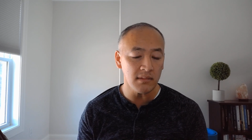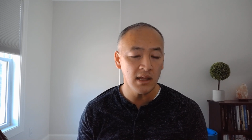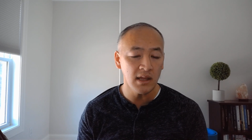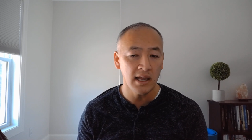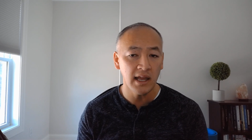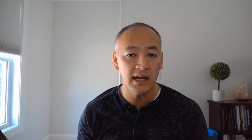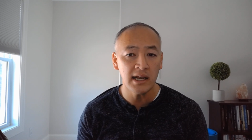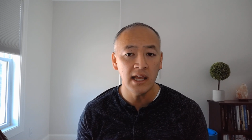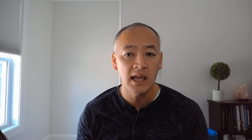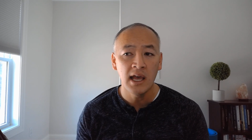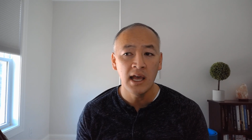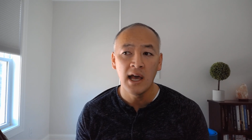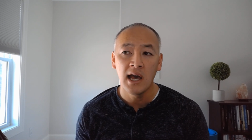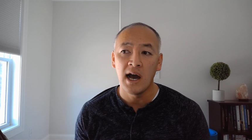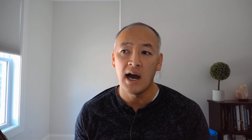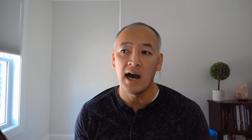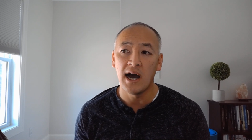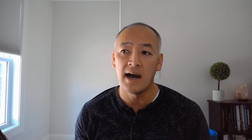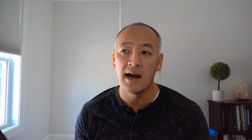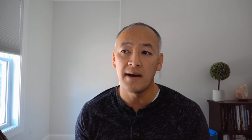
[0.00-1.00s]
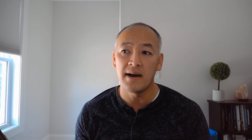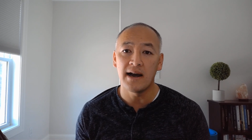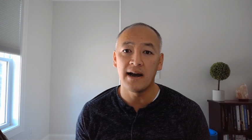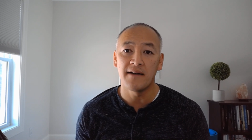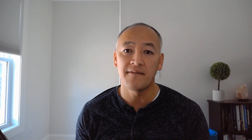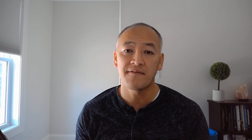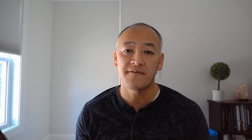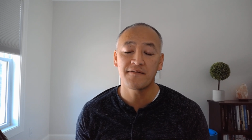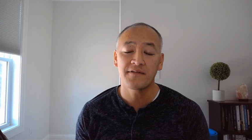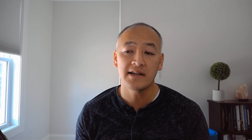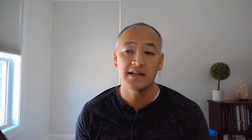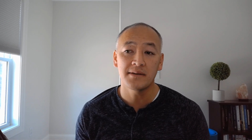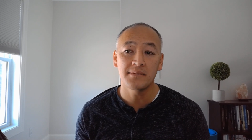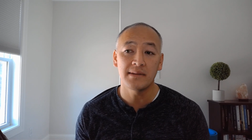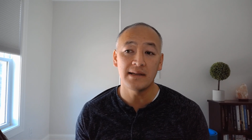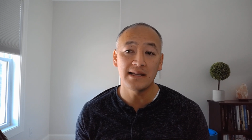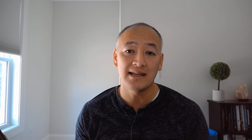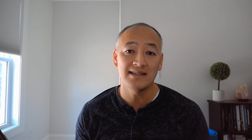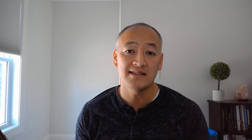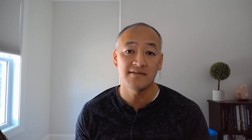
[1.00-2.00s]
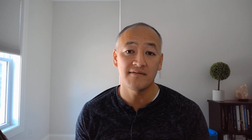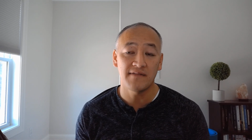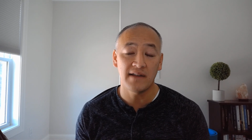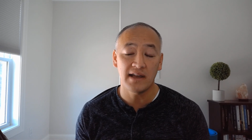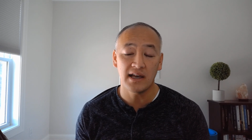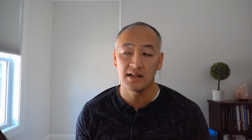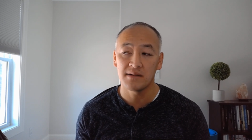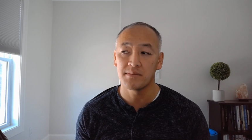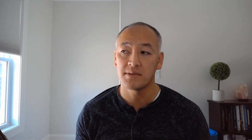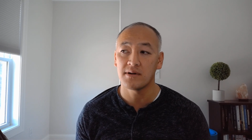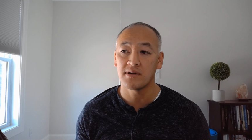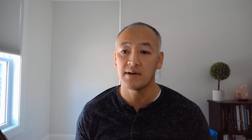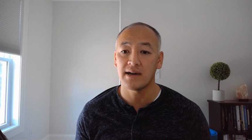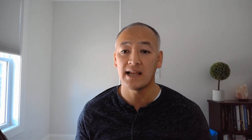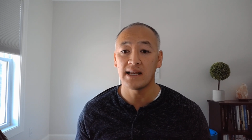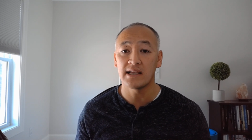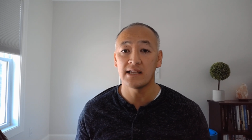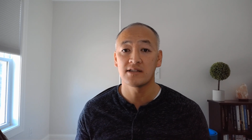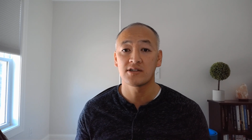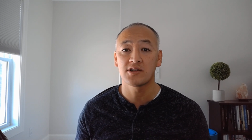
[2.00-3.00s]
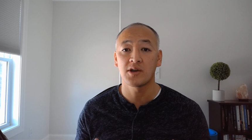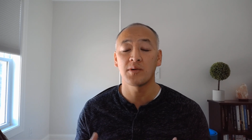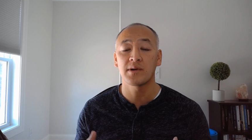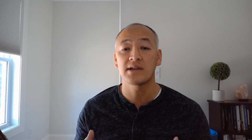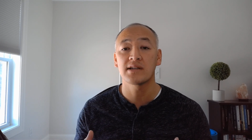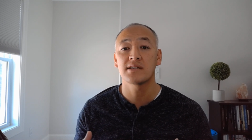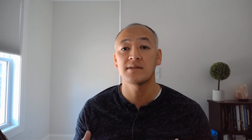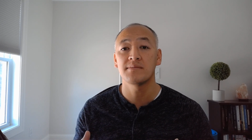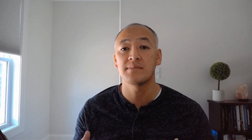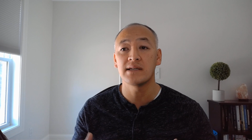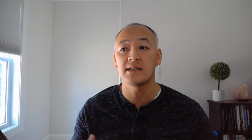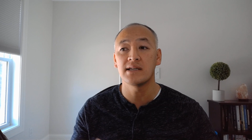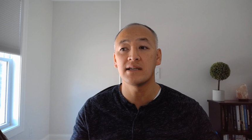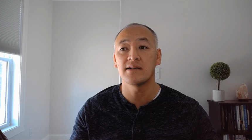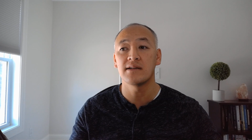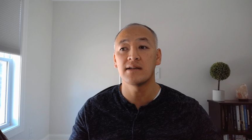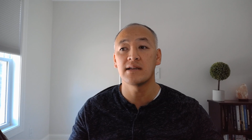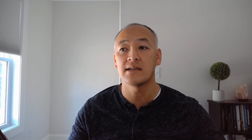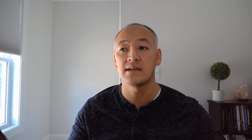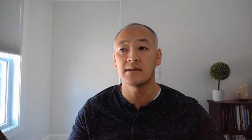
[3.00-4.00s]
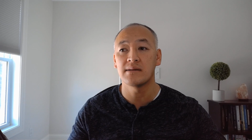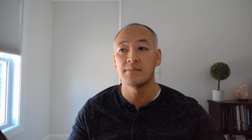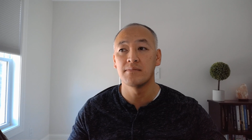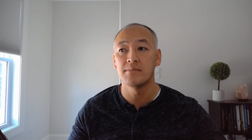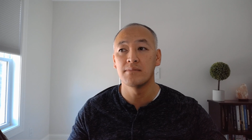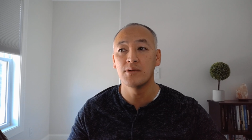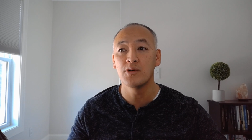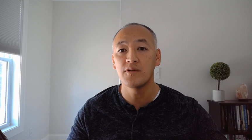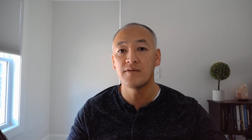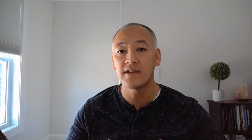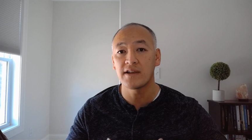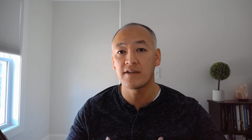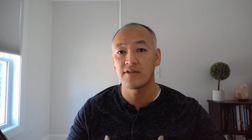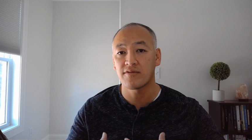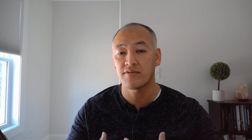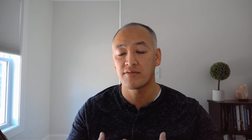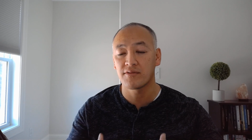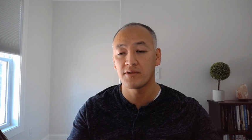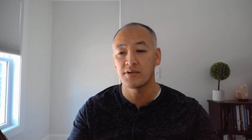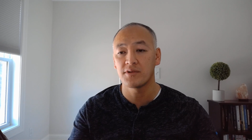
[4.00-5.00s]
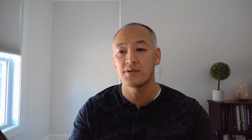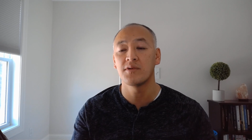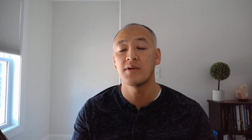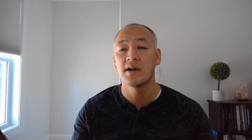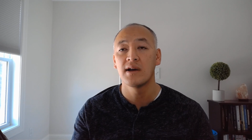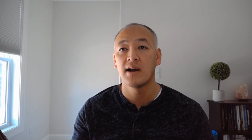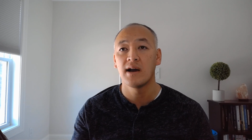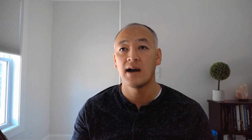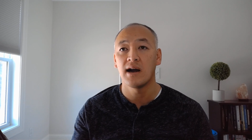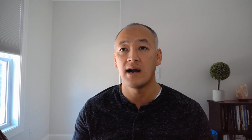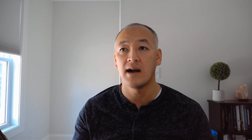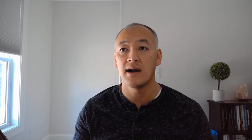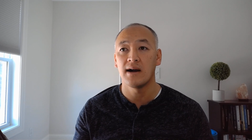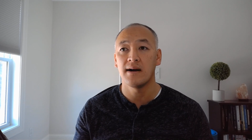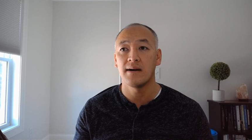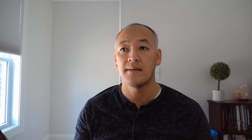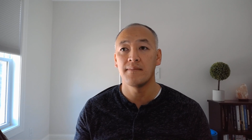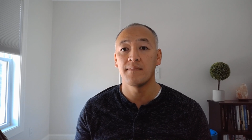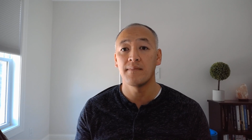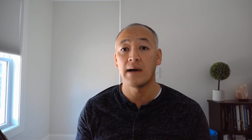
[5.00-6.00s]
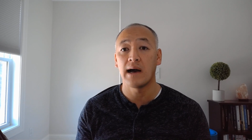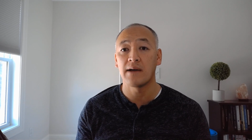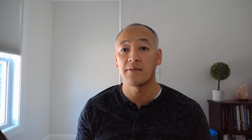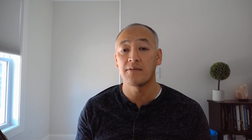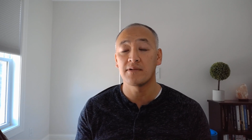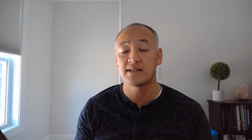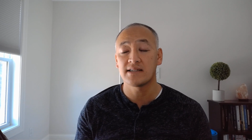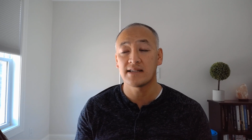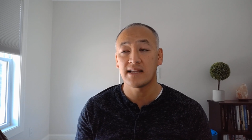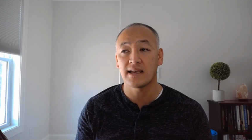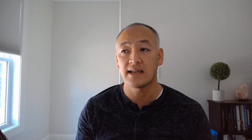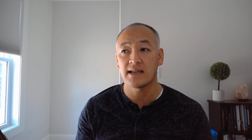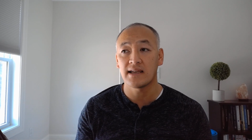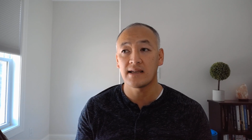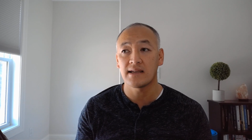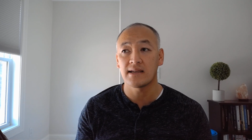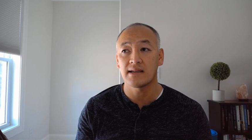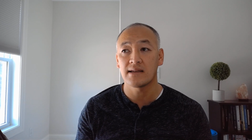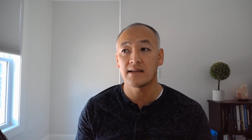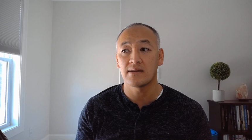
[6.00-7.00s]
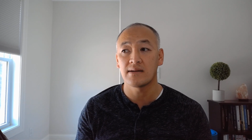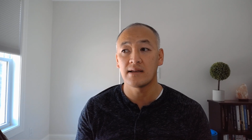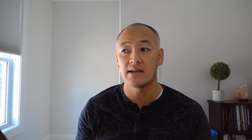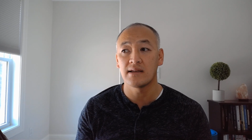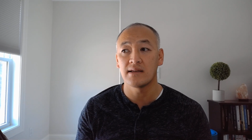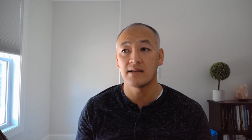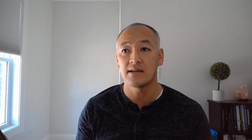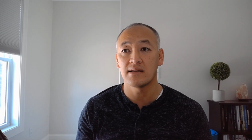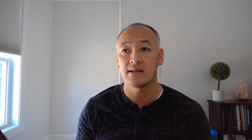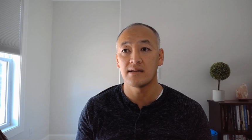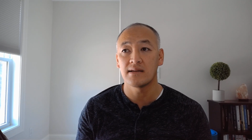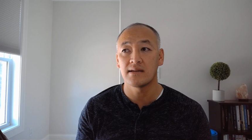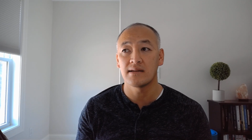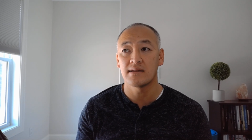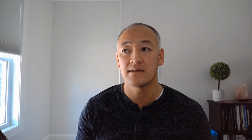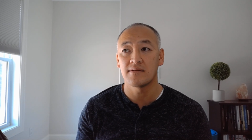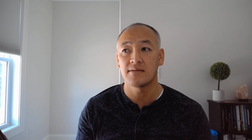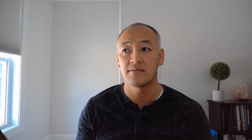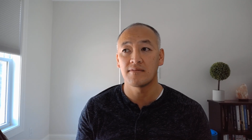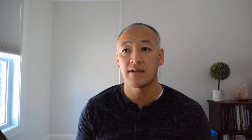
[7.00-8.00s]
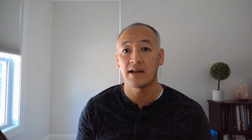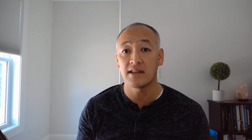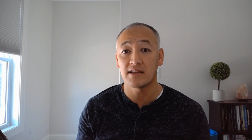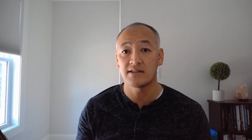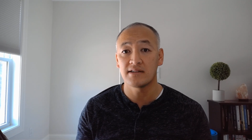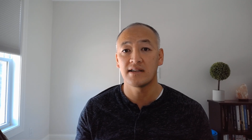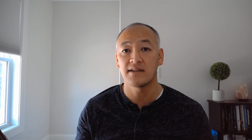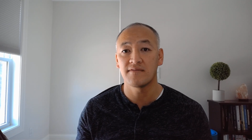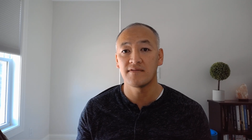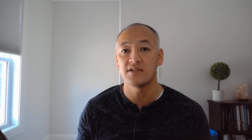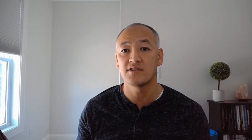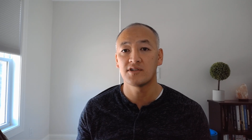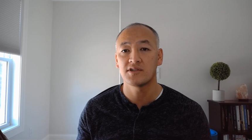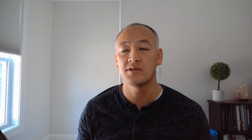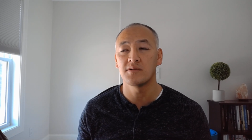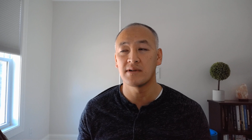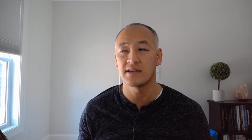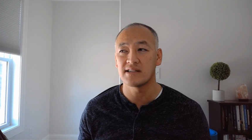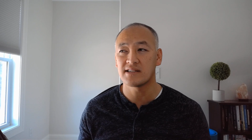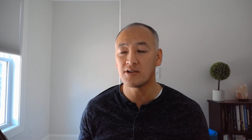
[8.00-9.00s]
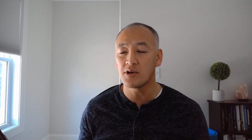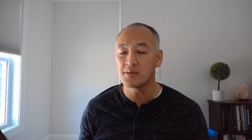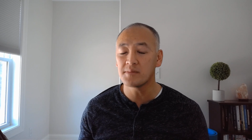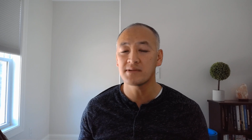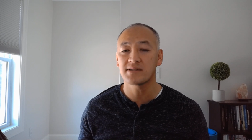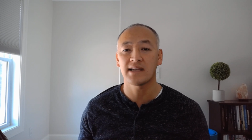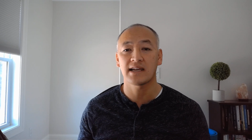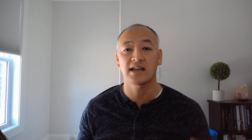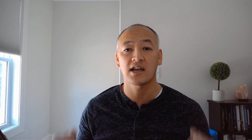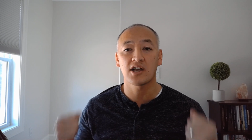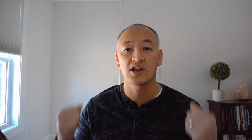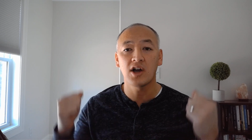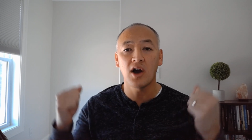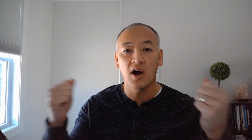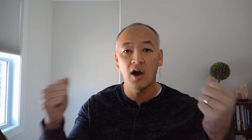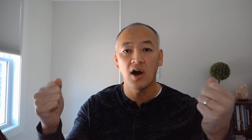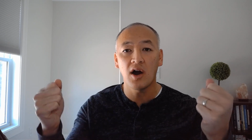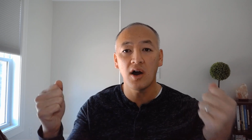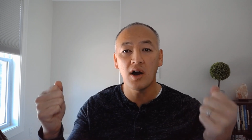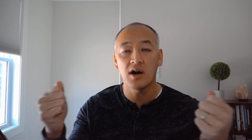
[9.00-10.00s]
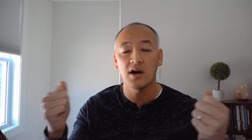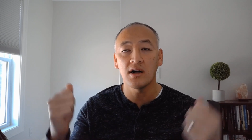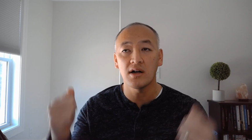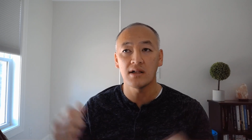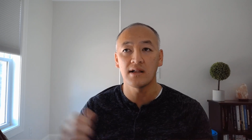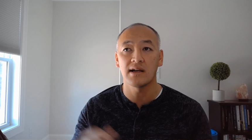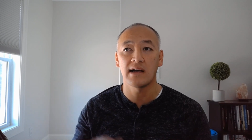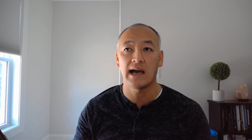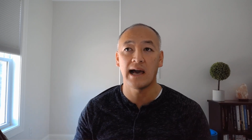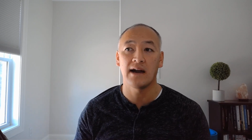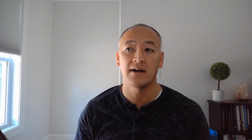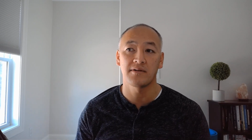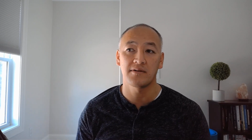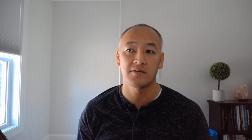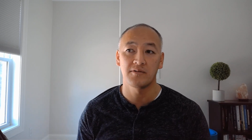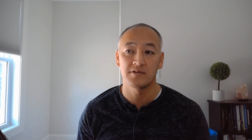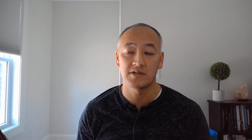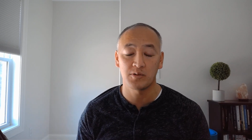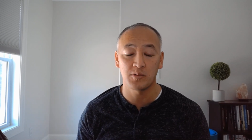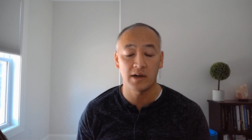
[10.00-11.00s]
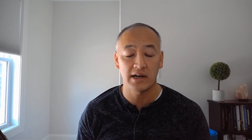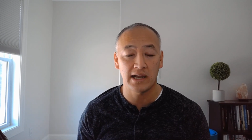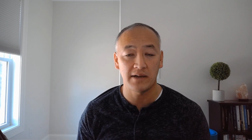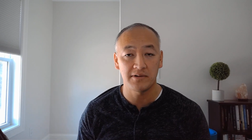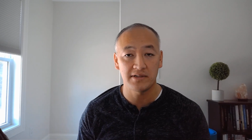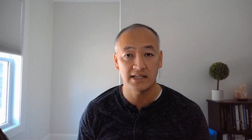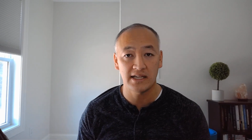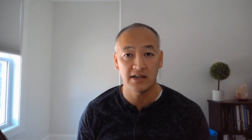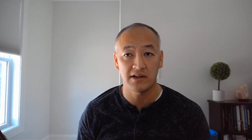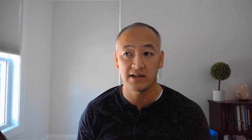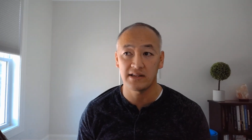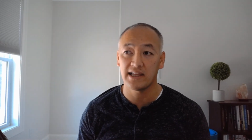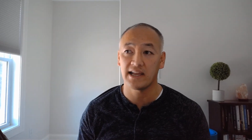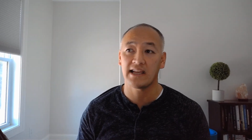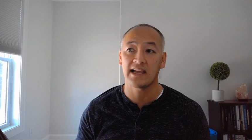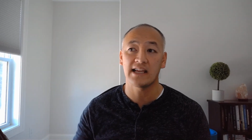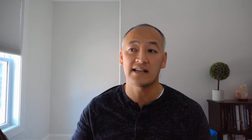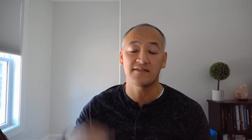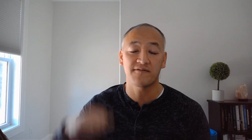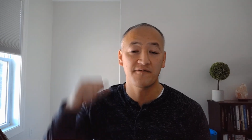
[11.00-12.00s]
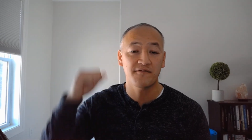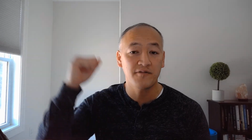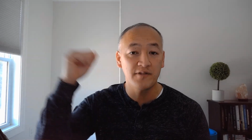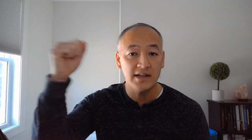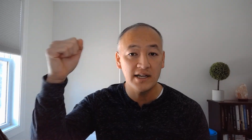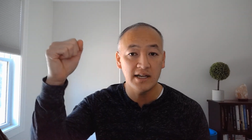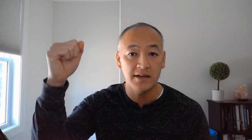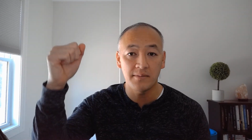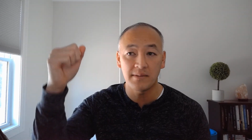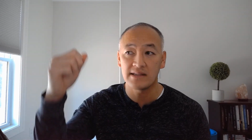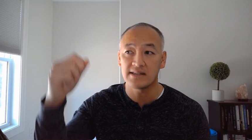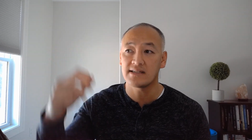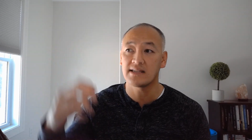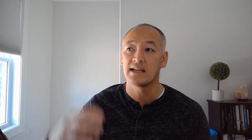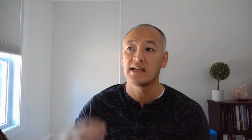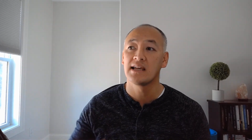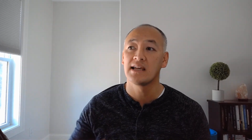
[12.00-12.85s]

and uh, uh, freedom is available and is going to be moving through um, i would say relatively soon it's almost like a call out was what i was hearing like it's freedom it's